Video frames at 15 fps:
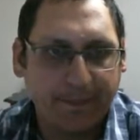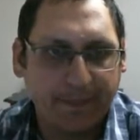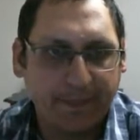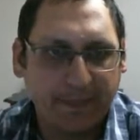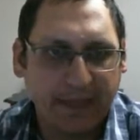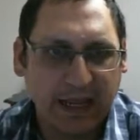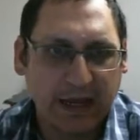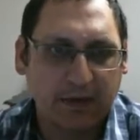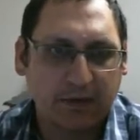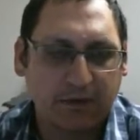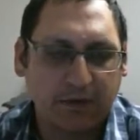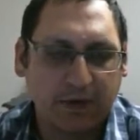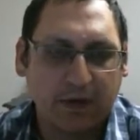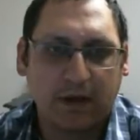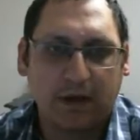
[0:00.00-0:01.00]
Yeah, it's
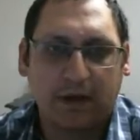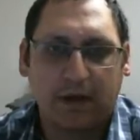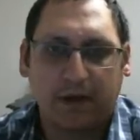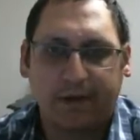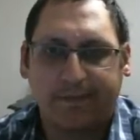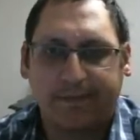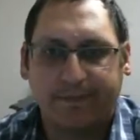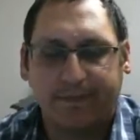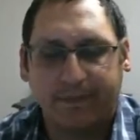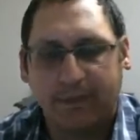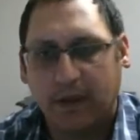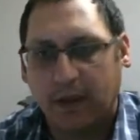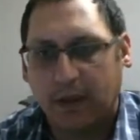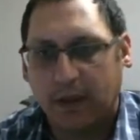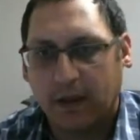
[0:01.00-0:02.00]
really
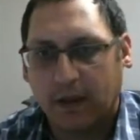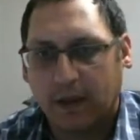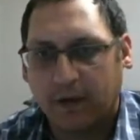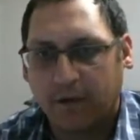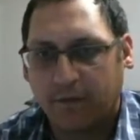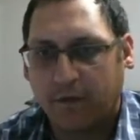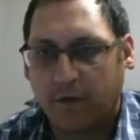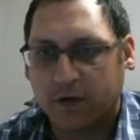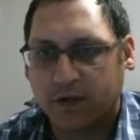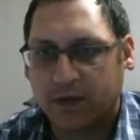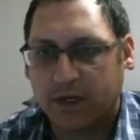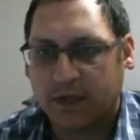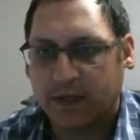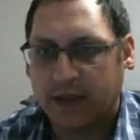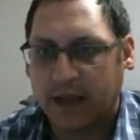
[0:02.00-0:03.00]

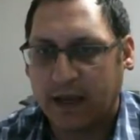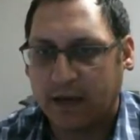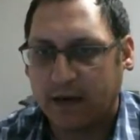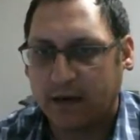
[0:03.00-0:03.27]
unfortunate that,